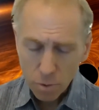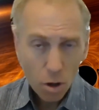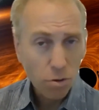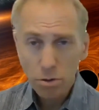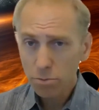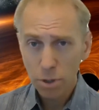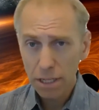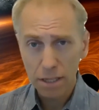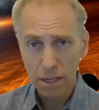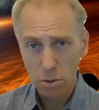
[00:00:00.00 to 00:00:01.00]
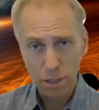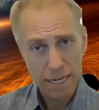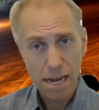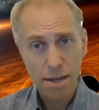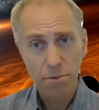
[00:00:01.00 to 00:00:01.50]
Those are really the only
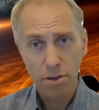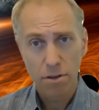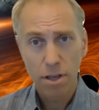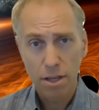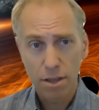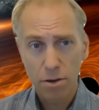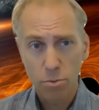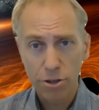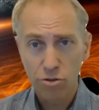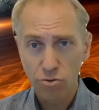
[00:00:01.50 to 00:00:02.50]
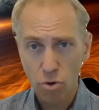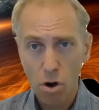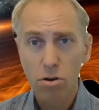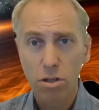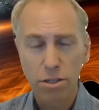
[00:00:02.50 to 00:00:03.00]
times that we
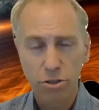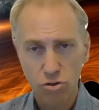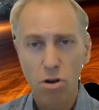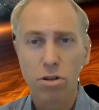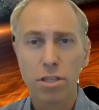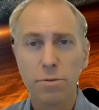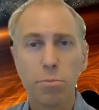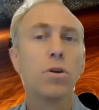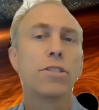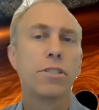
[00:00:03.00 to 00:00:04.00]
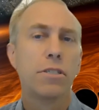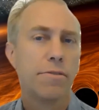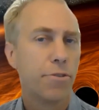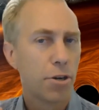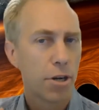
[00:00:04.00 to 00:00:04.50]
strongly push.
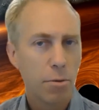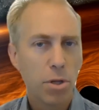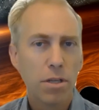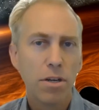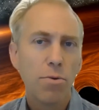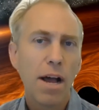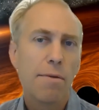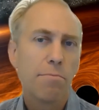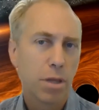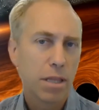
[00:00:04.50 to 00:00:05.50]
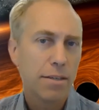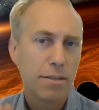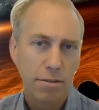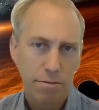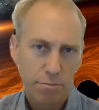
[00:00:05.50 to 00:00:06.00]
If you're going to build a new app,
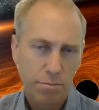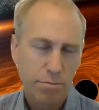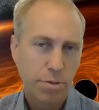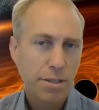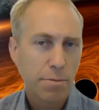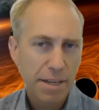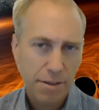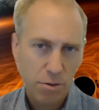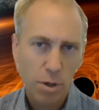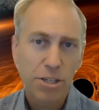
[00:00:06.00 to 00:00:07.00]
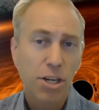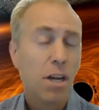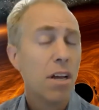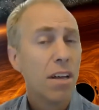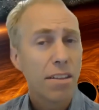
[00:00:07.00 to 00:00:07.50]
please make the switch.
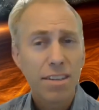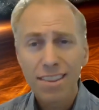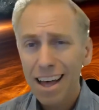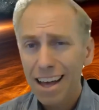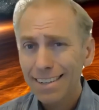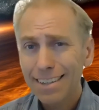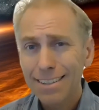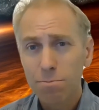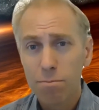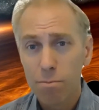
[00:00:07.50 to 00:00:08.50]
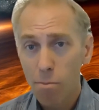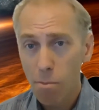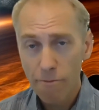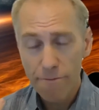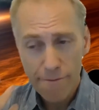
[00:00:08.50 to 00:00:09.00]
The logic is
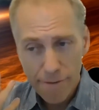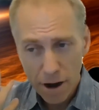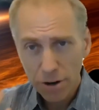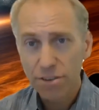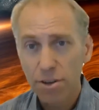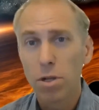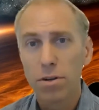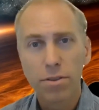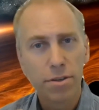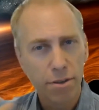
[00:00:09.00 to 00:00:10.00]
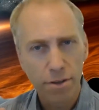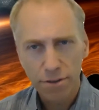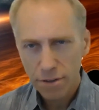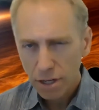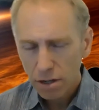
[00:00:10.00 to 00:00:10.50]
very similar. The
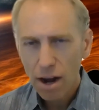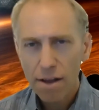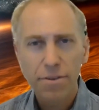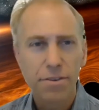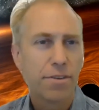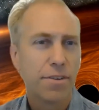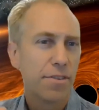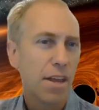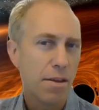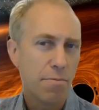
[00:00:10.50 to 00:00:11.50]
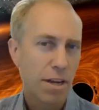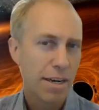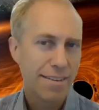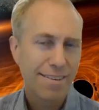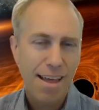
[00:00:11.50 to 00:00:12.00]
scene graph is the same, right?
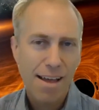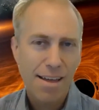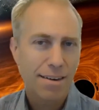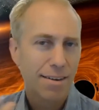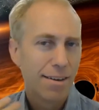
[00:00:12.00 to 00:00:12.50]
It's not,